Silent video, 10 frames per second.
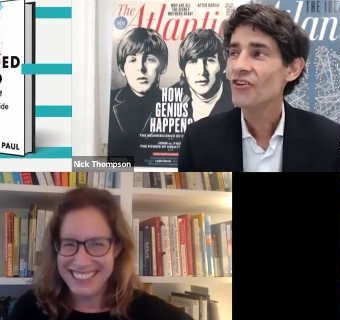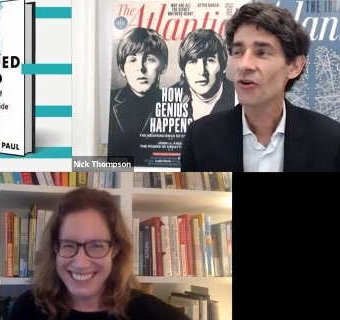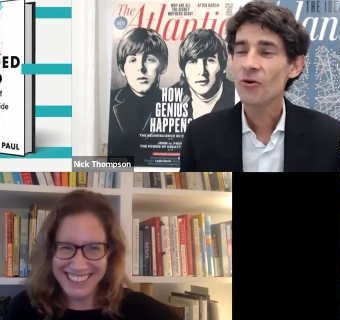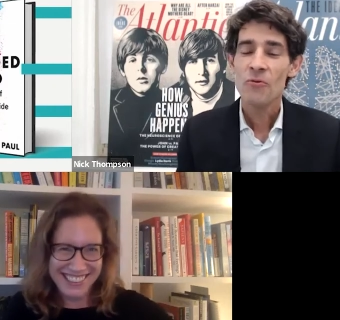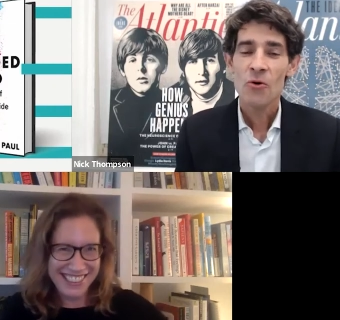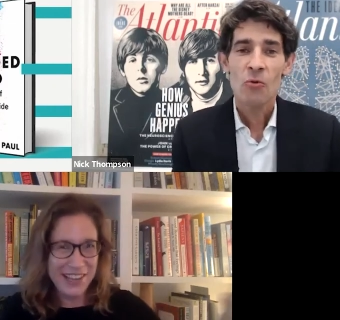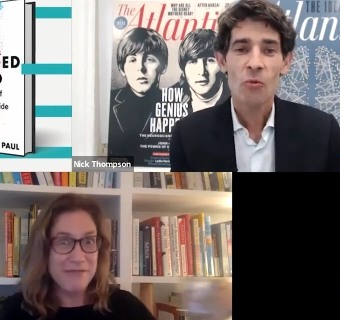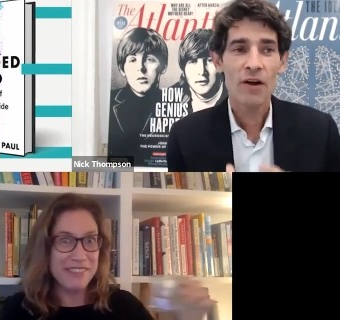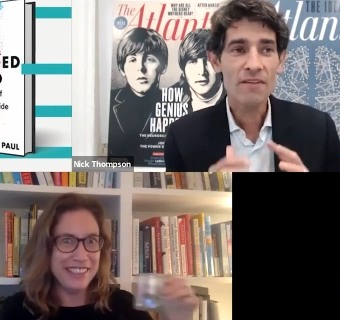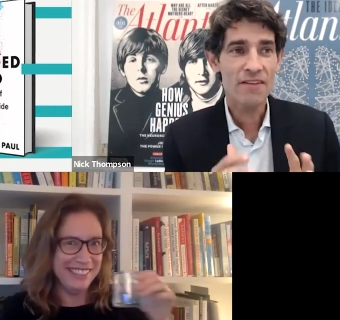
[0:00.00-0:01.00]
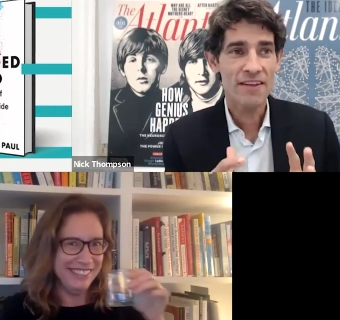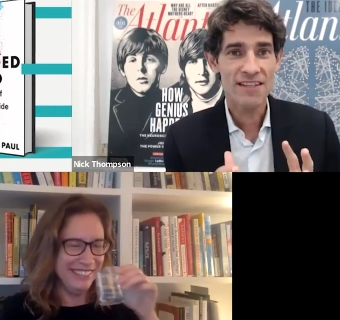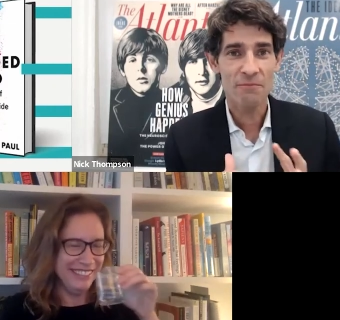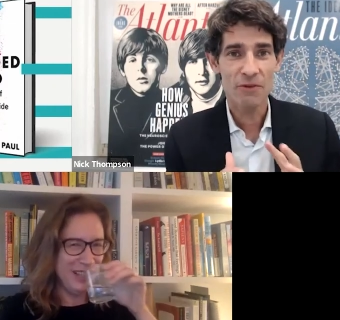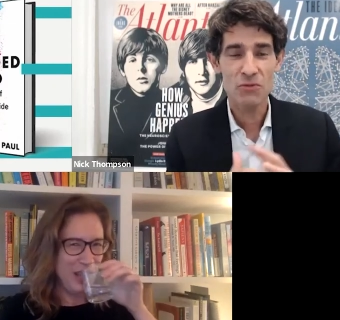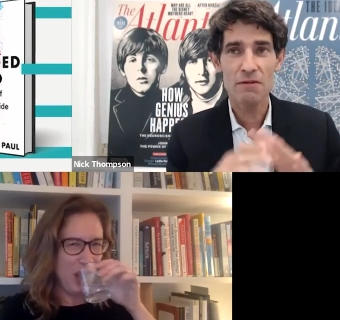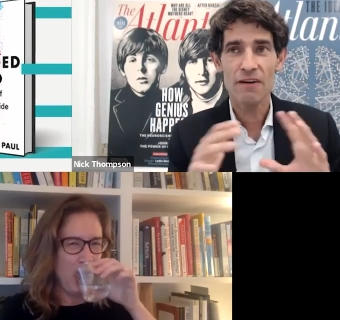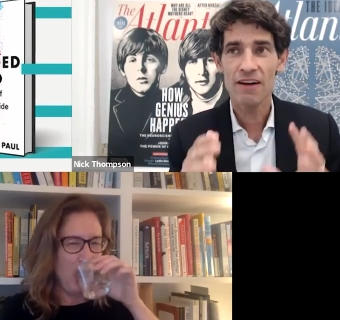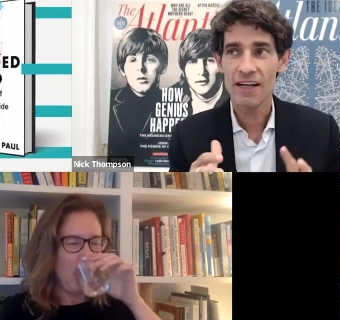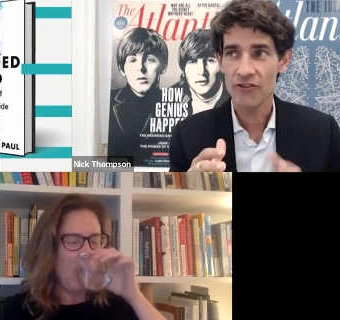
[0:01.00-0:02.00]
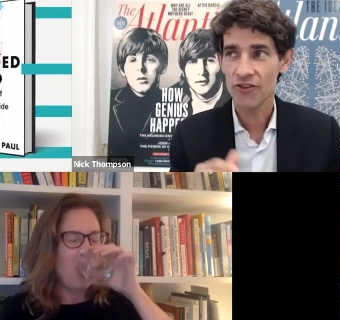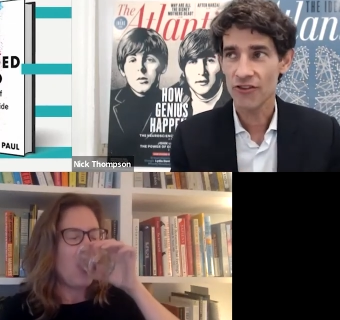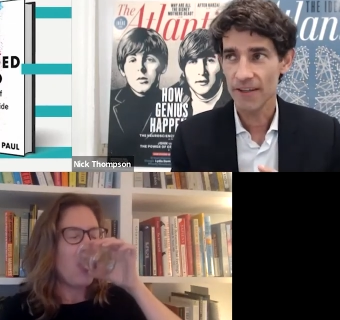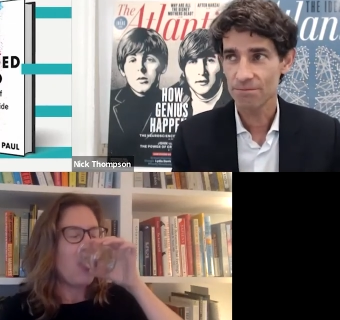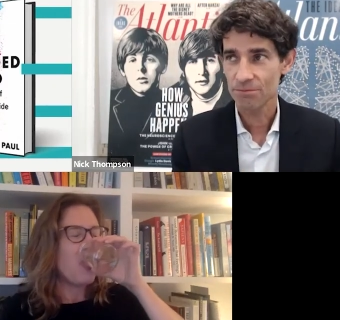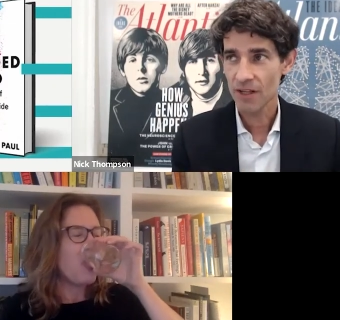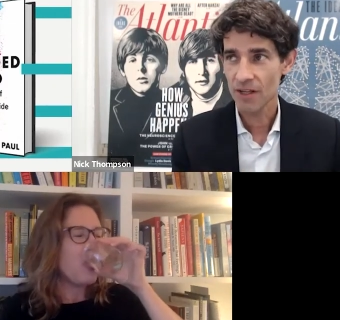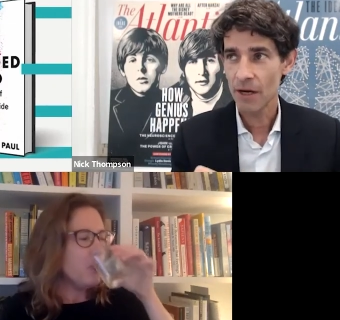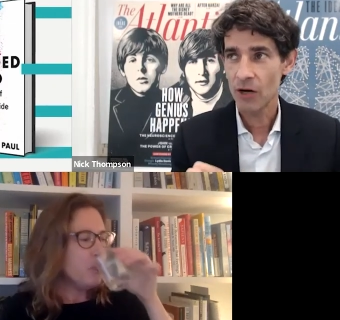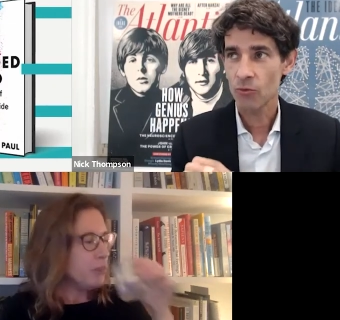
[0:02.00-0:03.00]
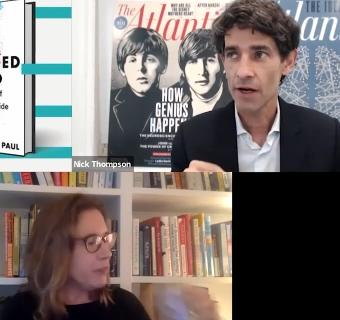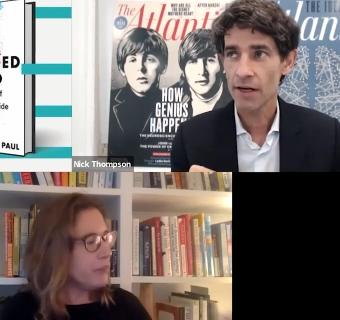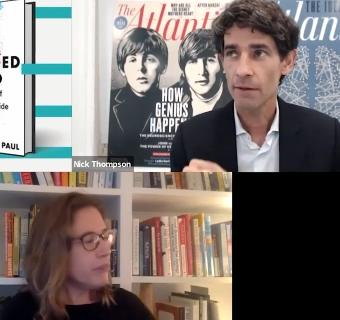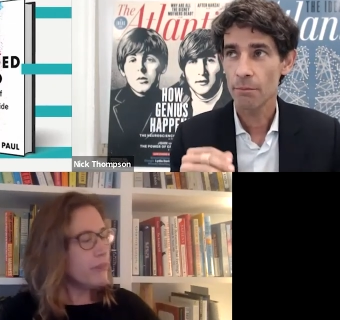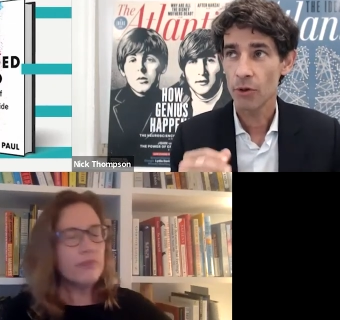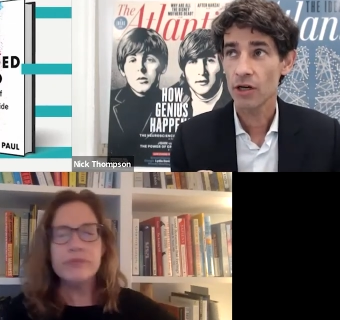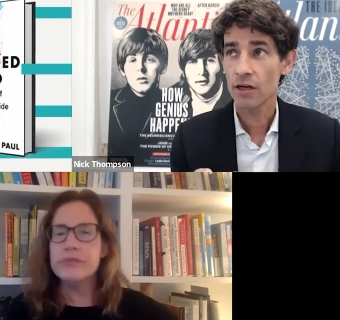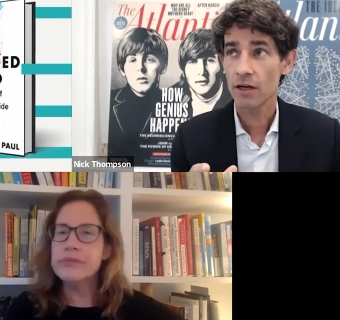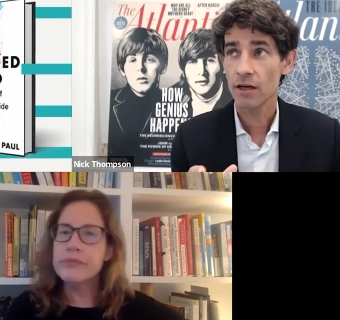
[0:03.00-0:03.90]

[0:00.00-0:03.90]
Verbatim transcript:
Speaker 1: So, one of the things that must be very interesting about writing a book